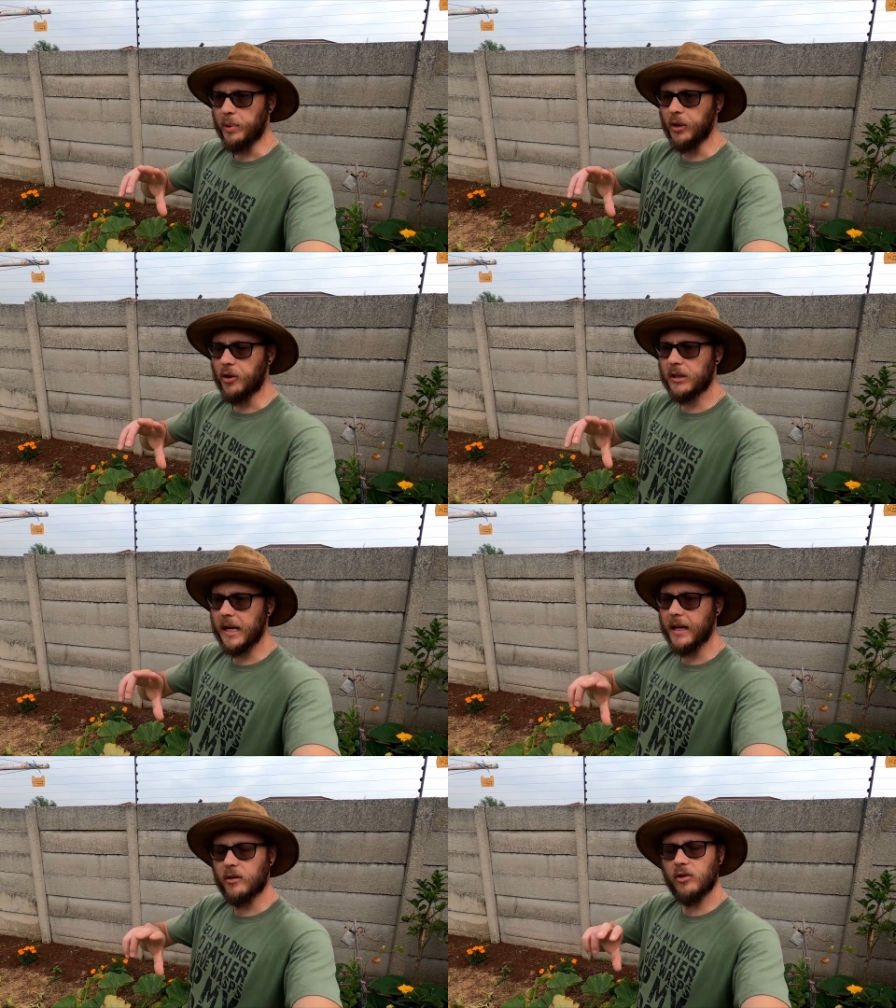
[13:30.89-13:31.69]
because
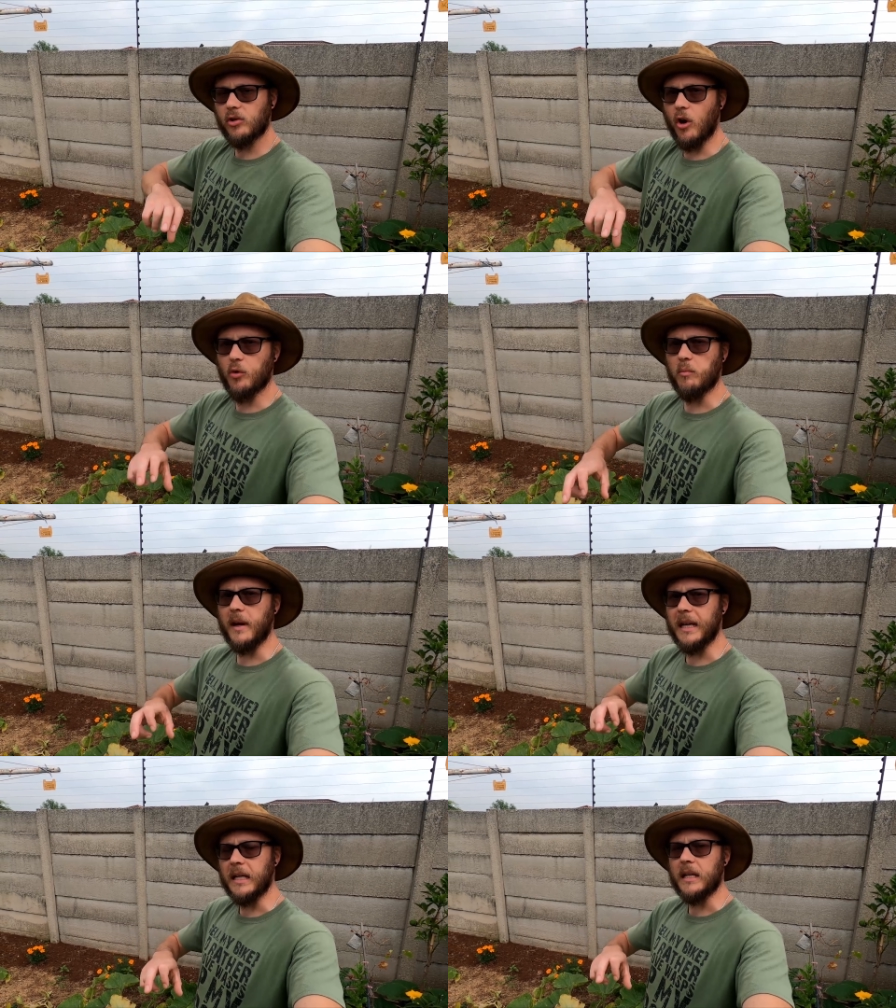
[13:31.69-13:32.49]
I had so
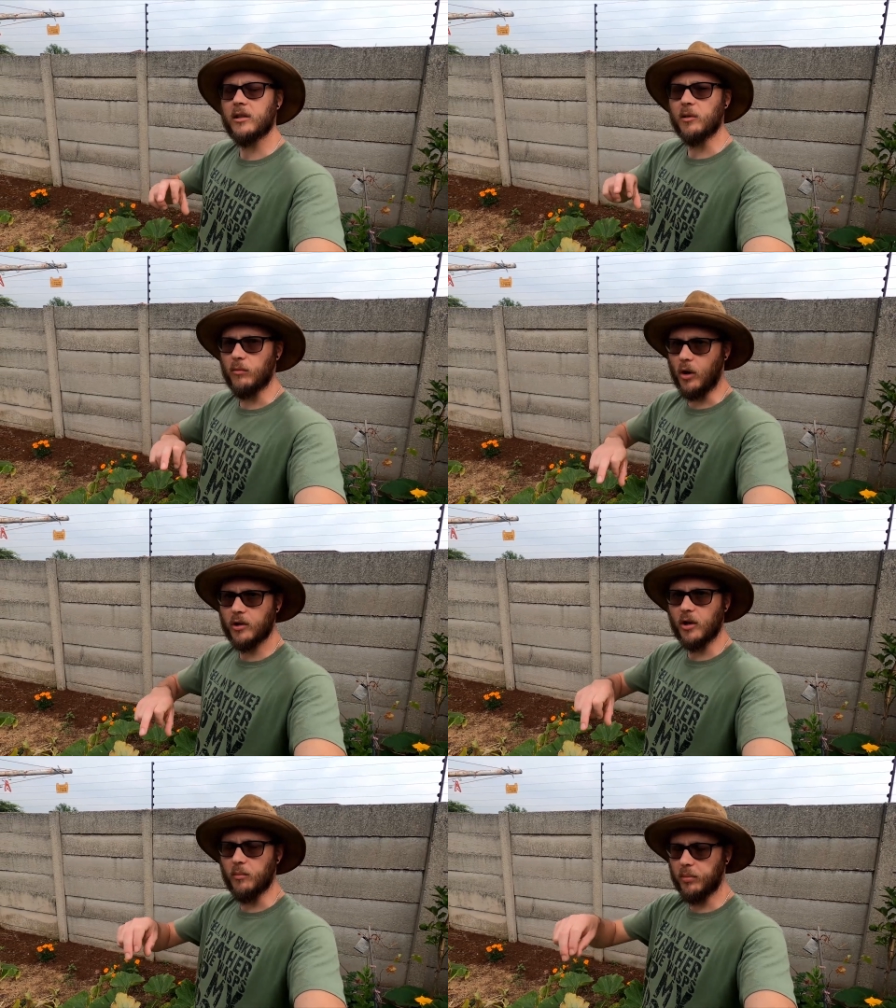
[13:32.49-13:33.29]
many
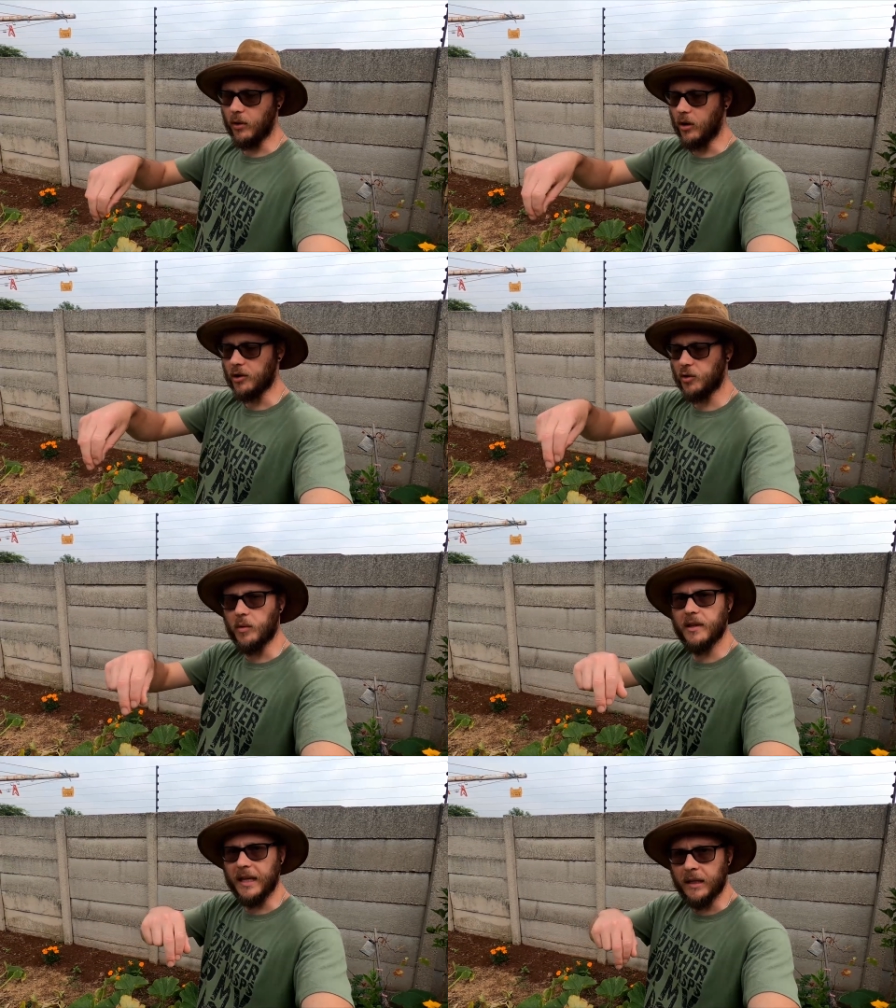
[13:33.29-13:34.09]
tomato
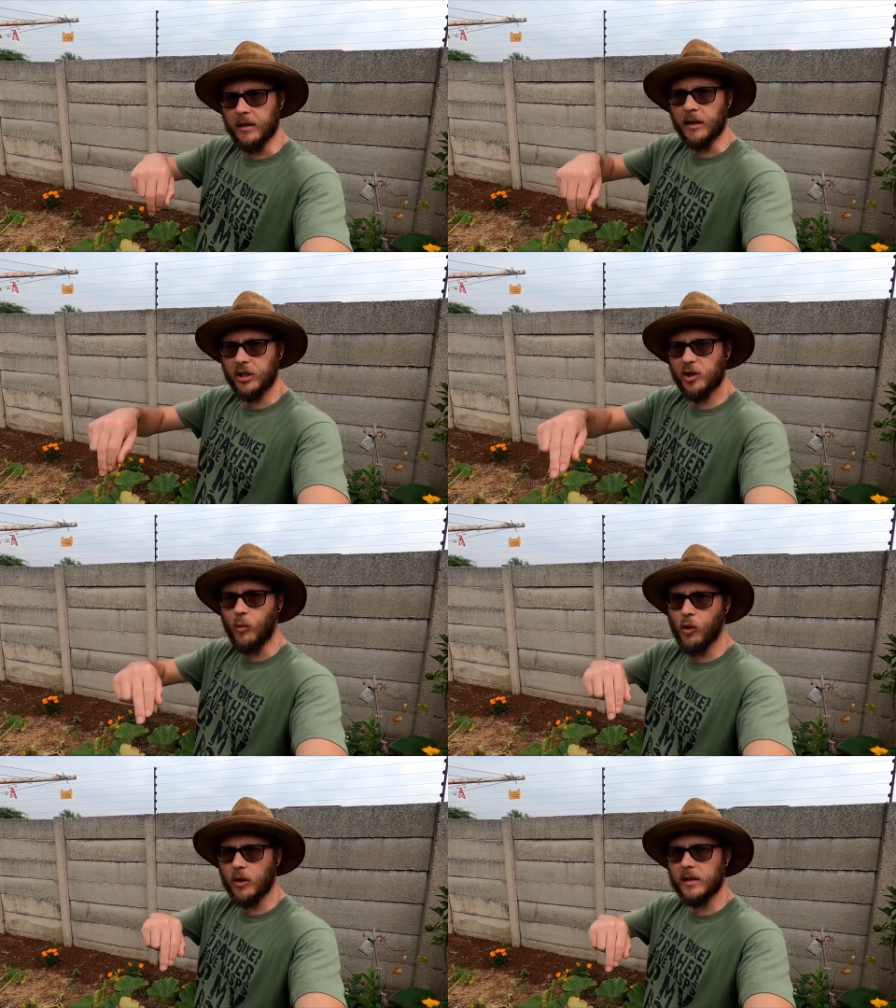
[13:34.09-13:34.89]
plants within this
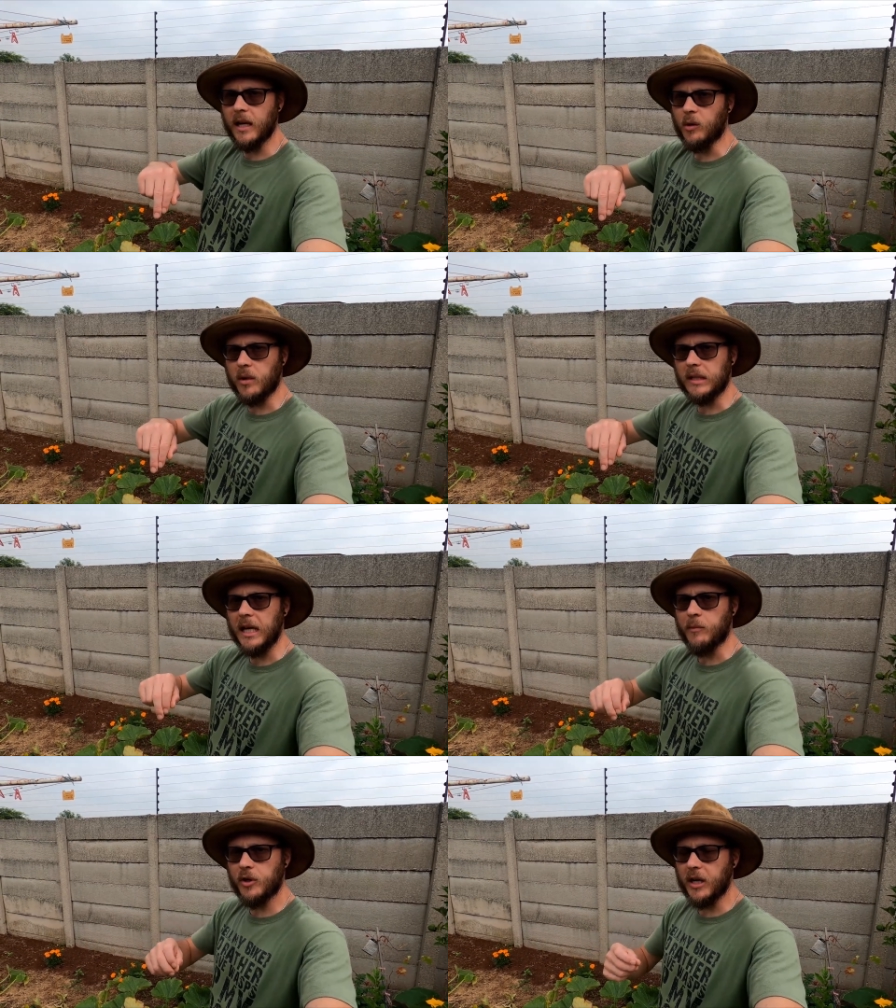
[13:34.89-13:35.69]
small container with
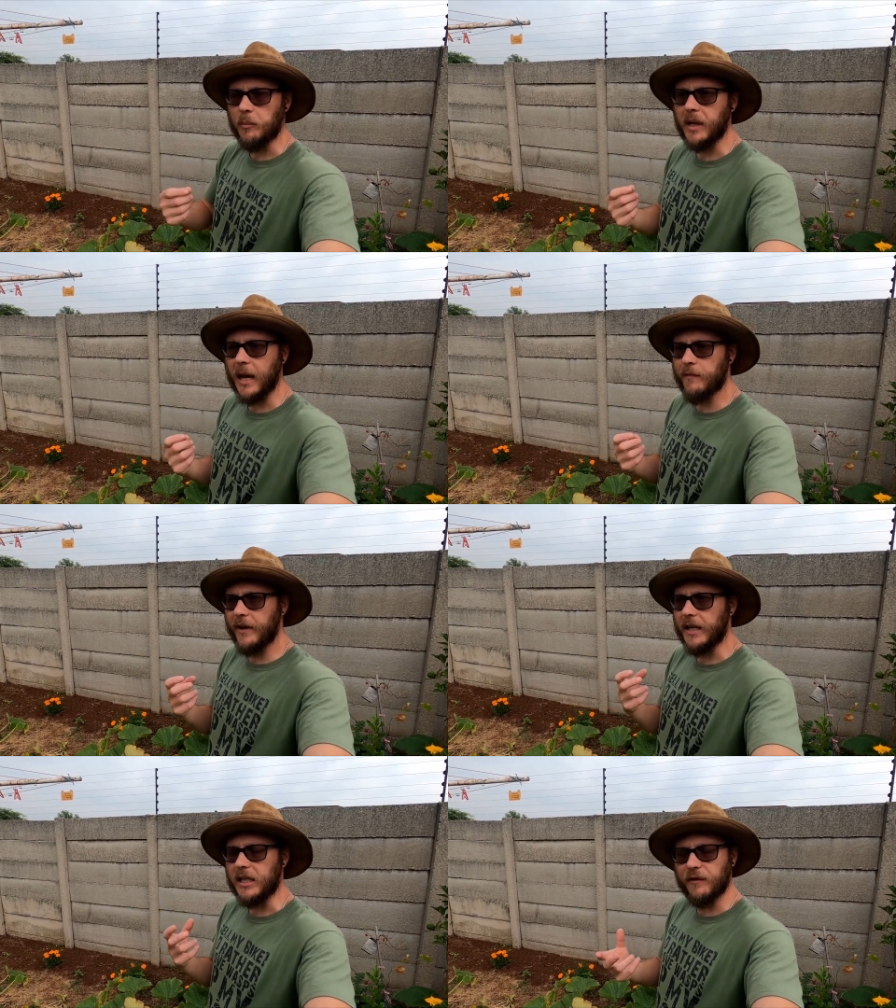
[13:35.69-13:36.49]
this lemon tree, it became
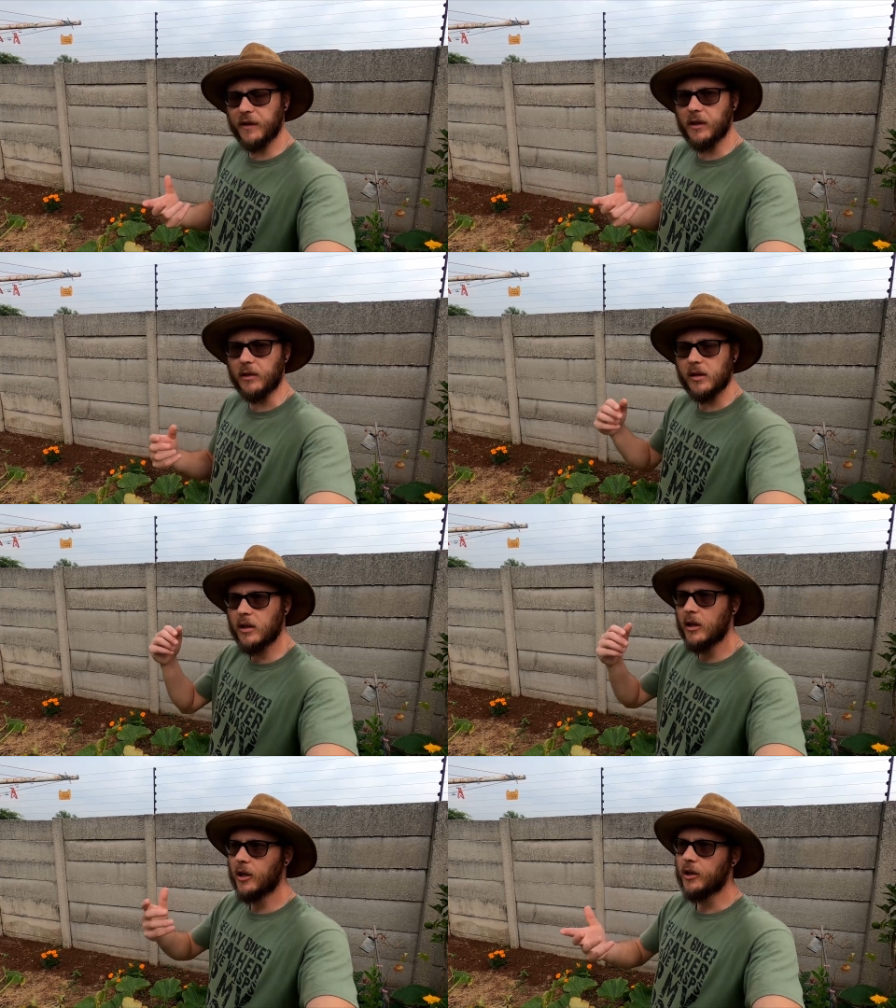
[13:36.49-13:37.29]
very difficult